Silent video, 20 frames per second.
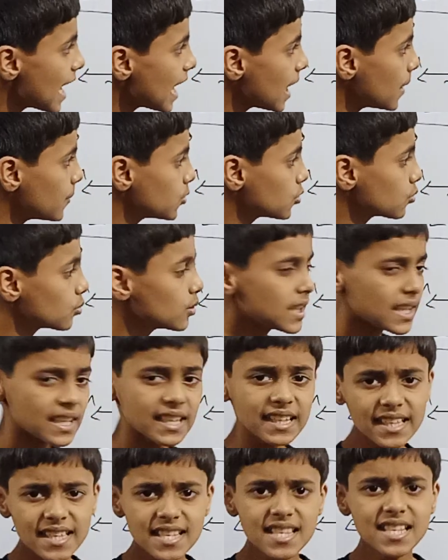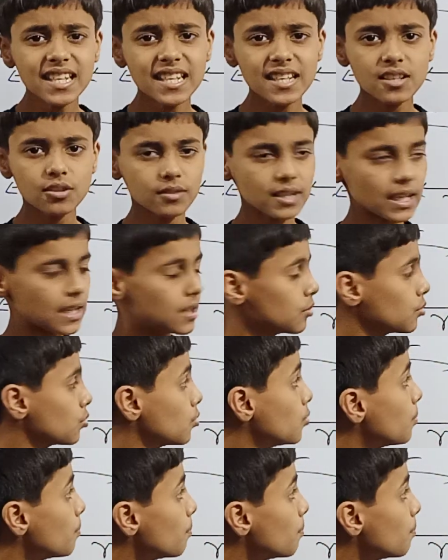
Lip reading: M2. Easily you can do.